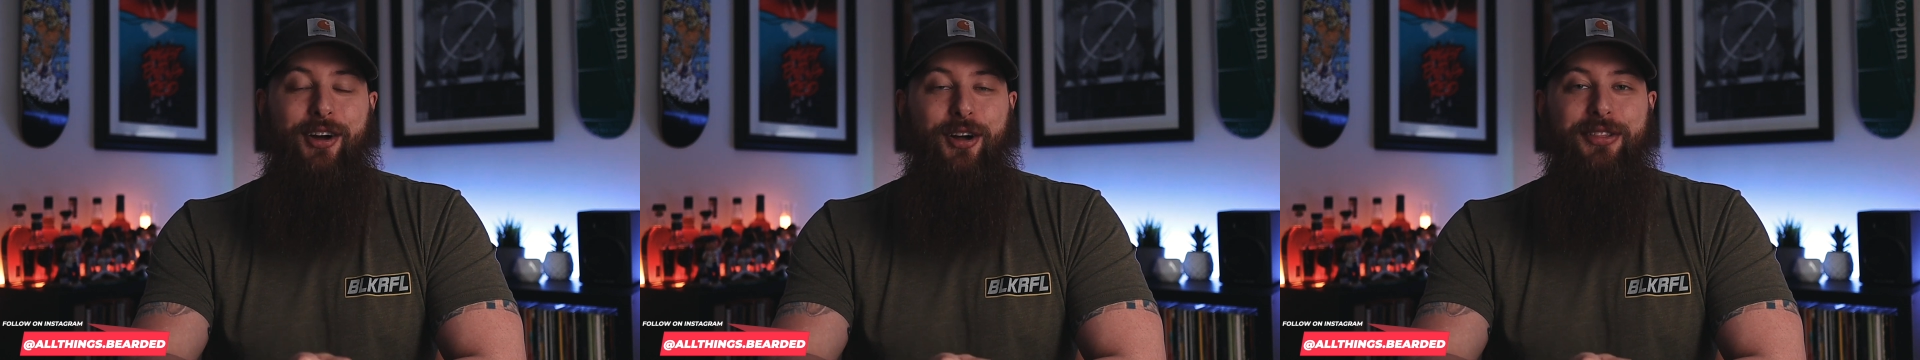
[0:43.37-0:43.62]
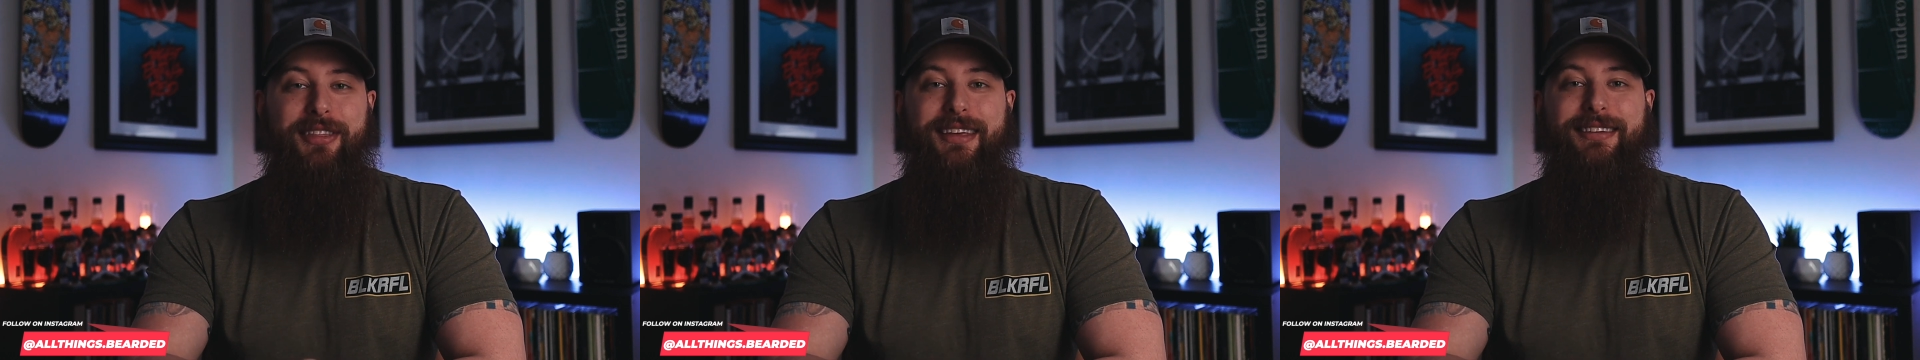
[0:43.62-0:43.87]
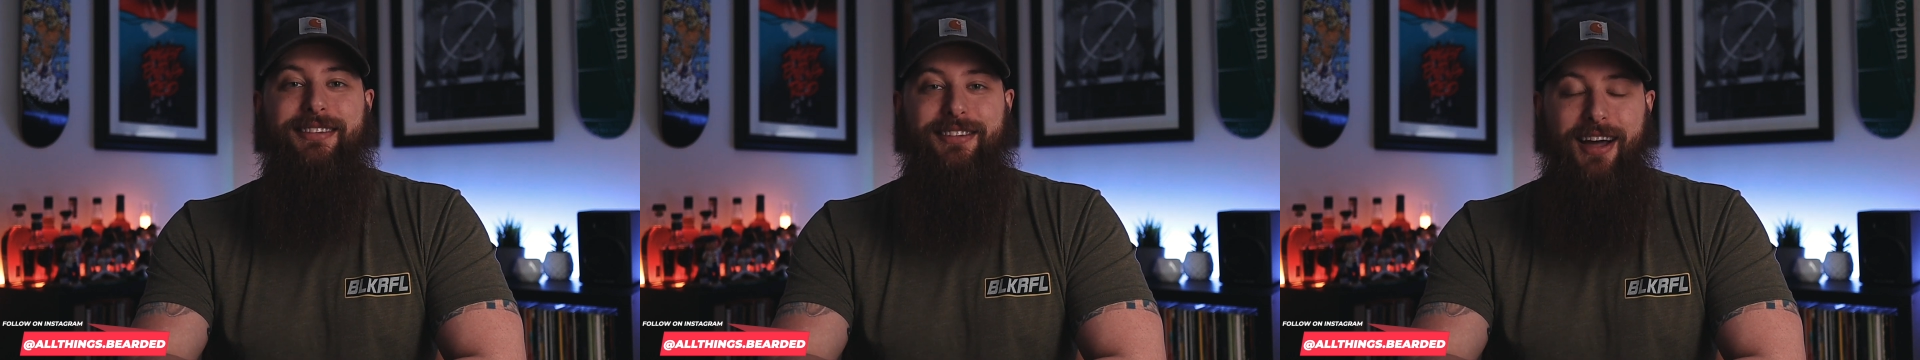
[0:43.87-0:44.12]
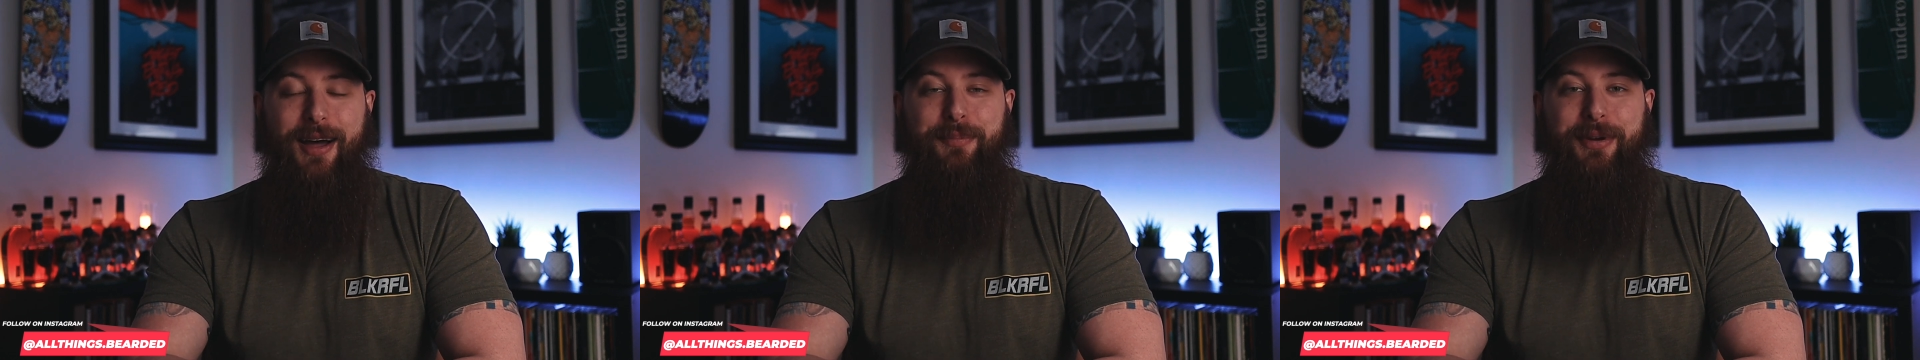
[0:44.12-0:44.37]

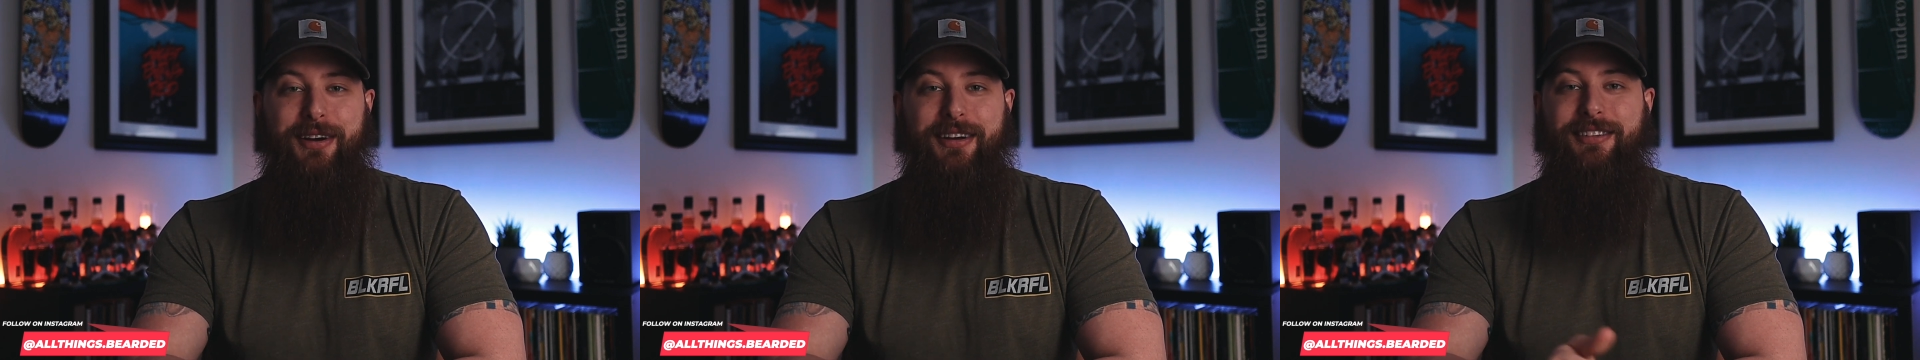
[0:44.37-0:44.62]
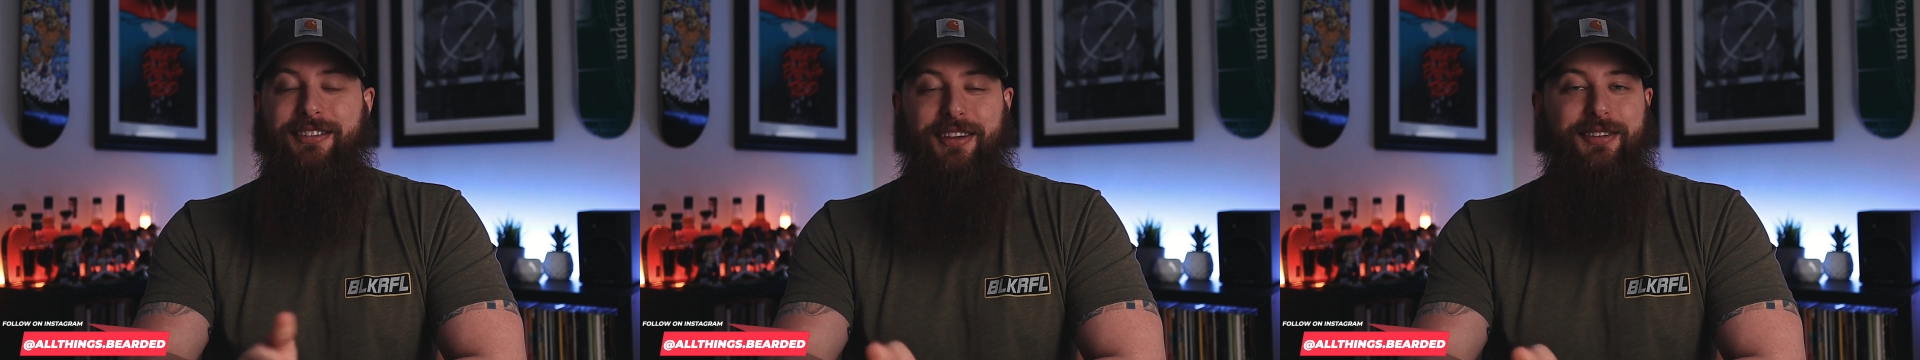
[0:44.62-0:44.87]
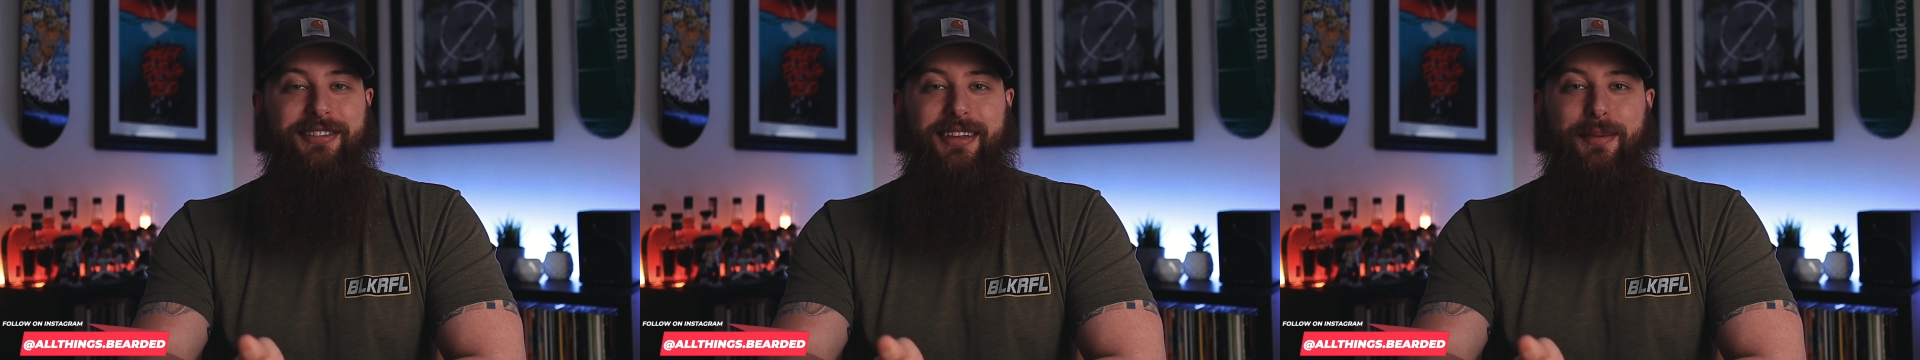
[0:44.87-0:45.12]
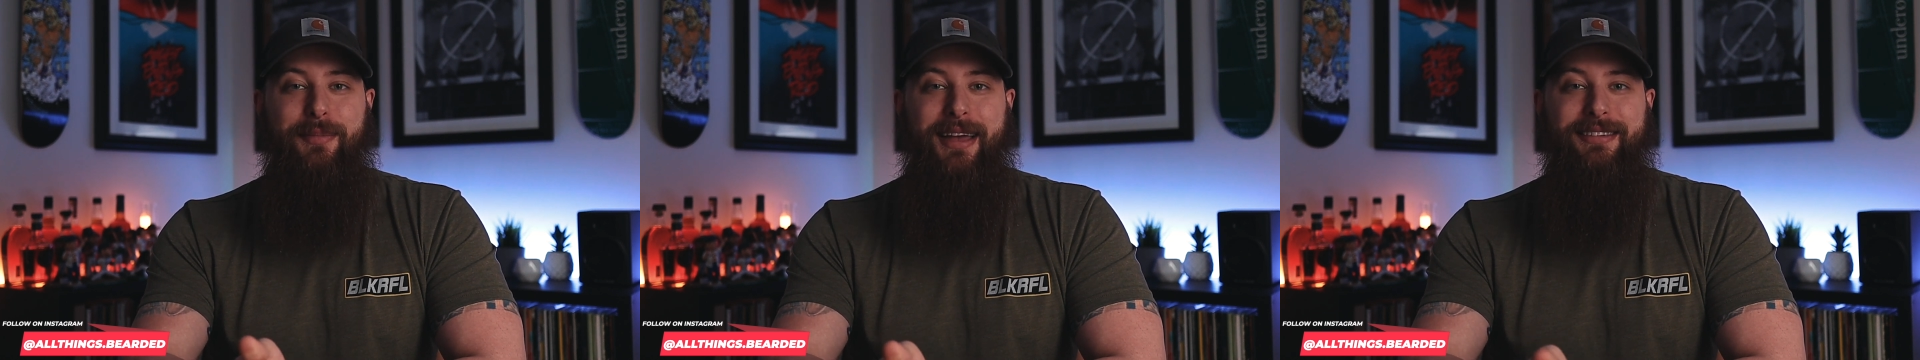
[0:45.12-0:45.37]
allthings.bearded so you see
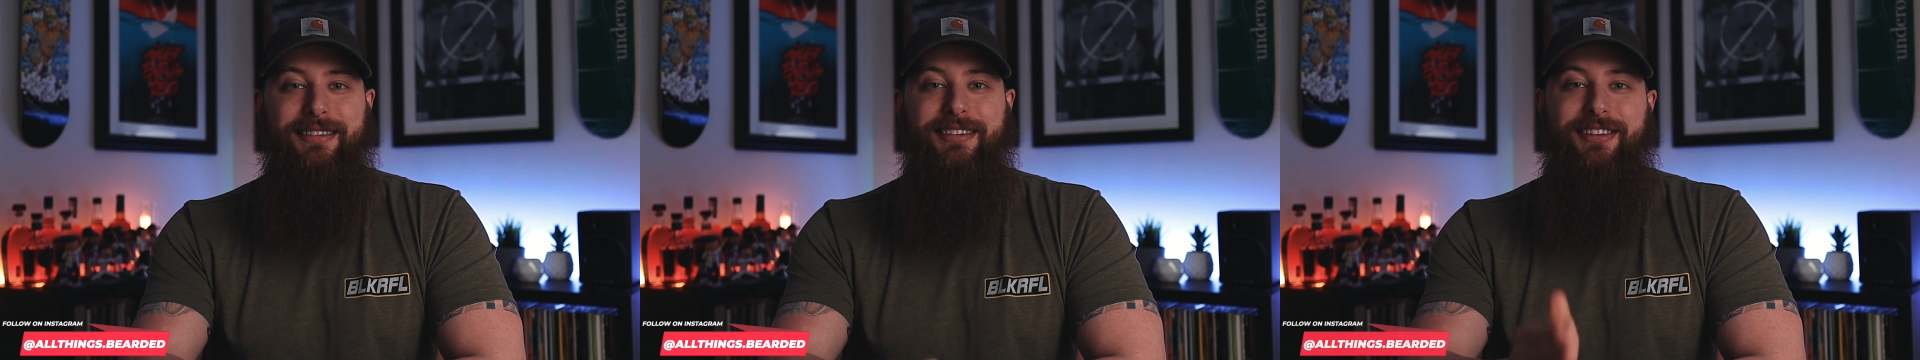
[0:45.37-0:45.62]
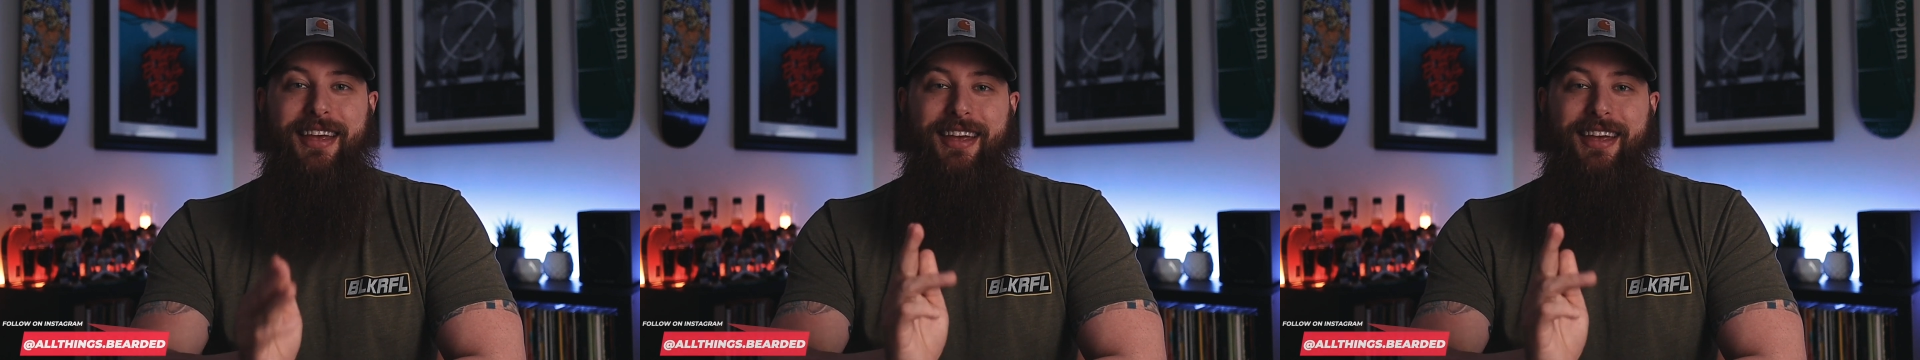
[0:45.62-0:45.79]
the message.